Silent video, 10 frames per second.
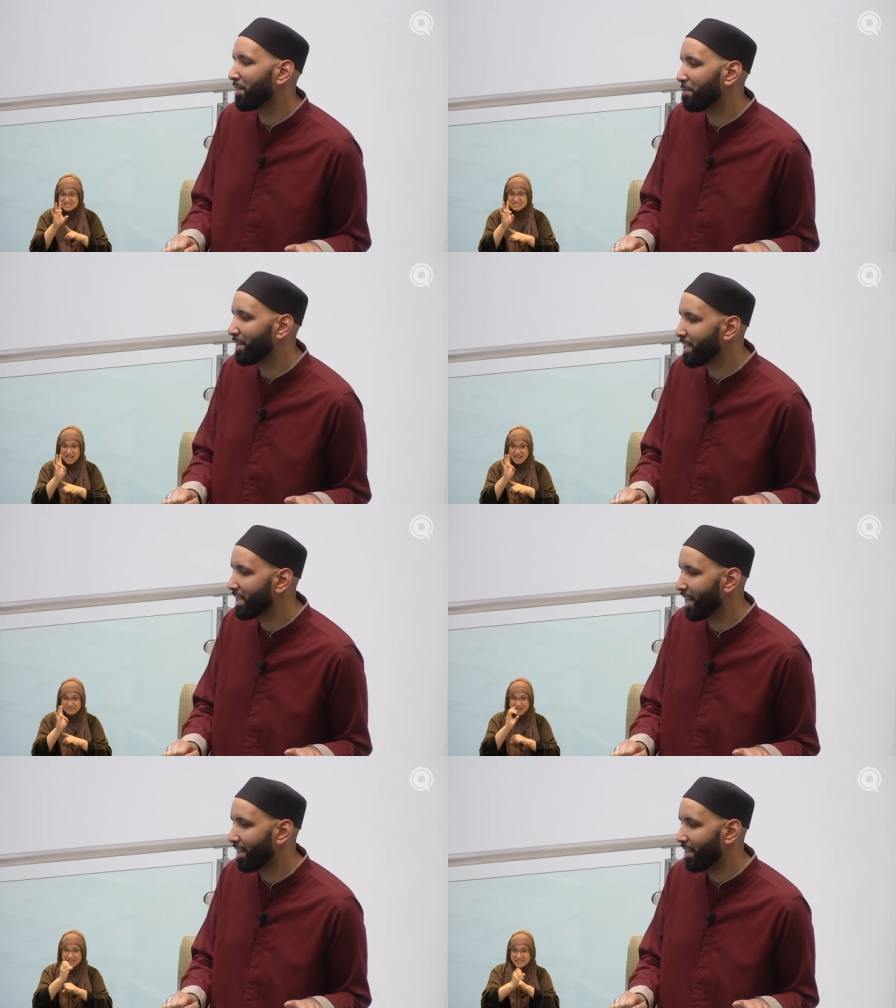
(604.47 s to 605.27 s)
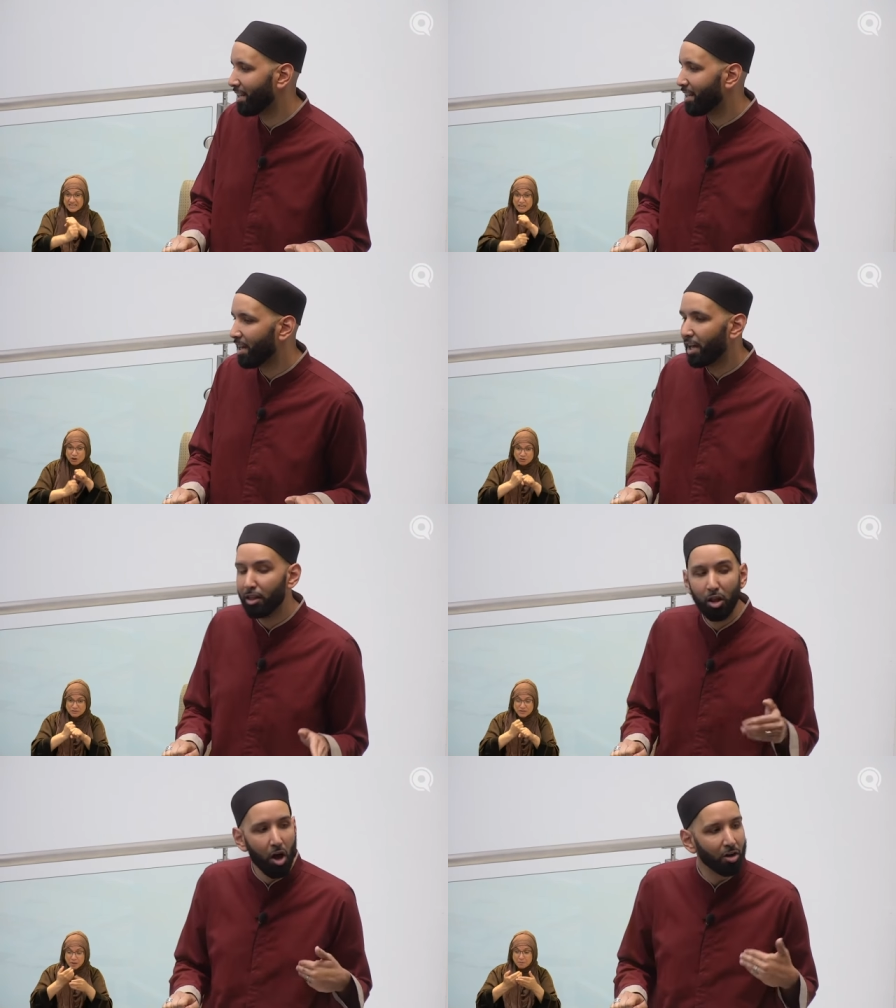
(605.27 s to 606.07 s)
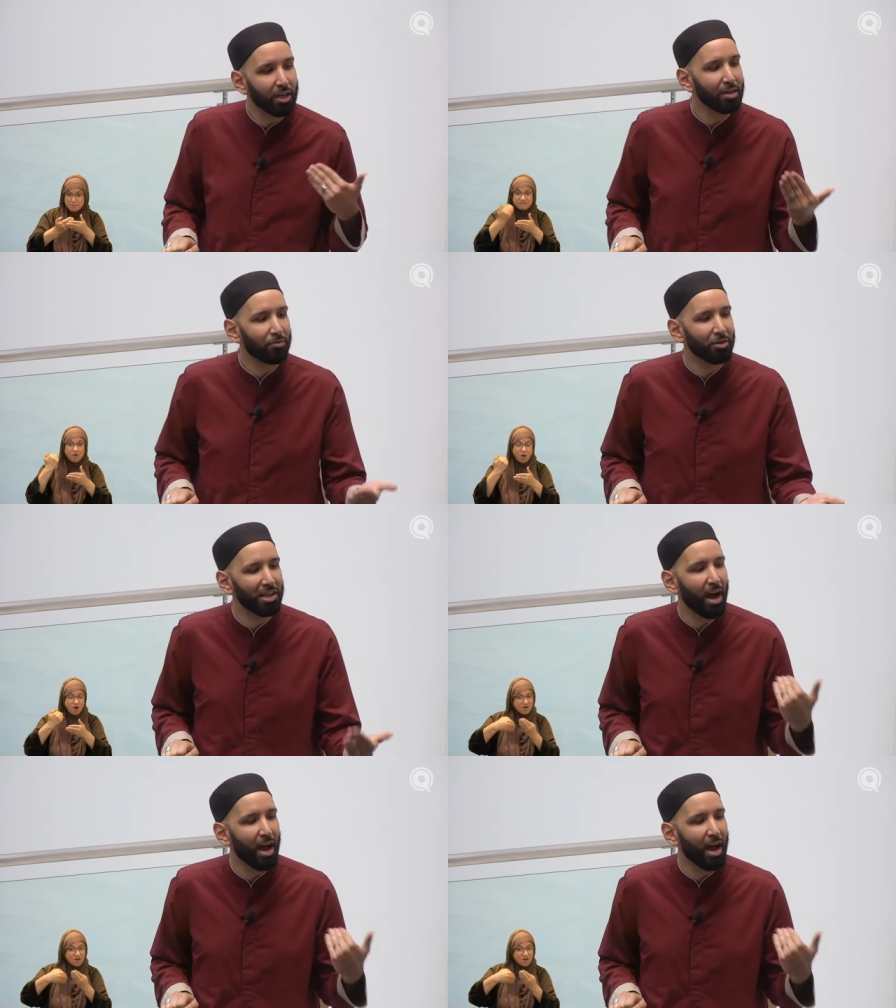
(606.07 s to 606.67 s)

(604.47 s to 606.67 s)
in Medina, longing for the